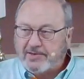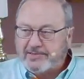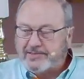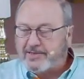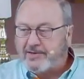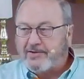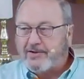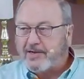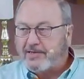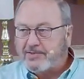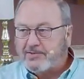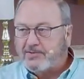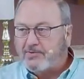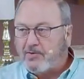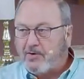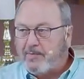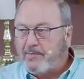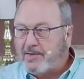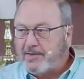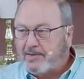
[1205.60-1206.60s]
they're not
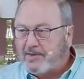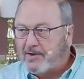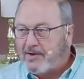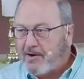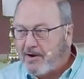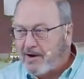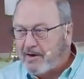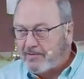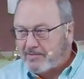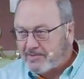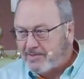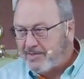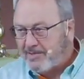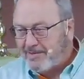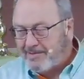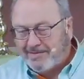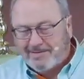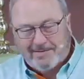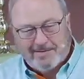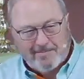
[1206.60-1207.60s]
storming the guards.
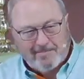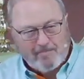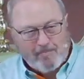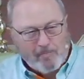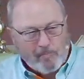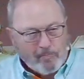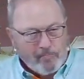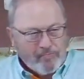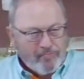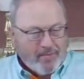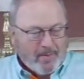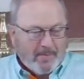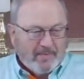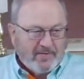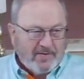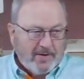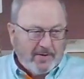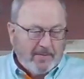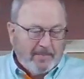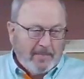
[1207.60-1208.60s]

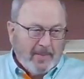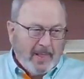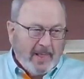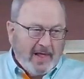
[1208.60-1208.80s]
So